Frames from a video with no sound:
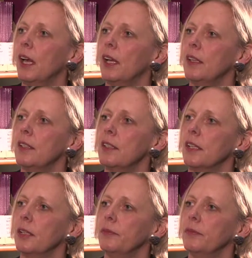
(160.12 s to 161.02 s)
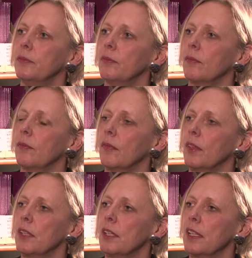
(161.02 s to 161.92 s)
And
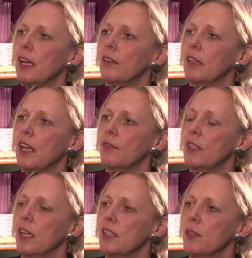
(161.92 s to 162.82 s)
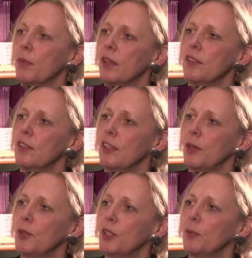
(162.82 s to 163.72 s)
it turned out they'd advertised a post and
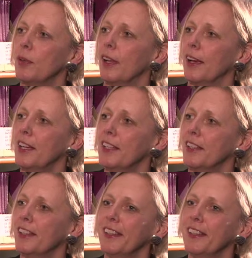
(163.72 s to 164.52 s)
no one had applied.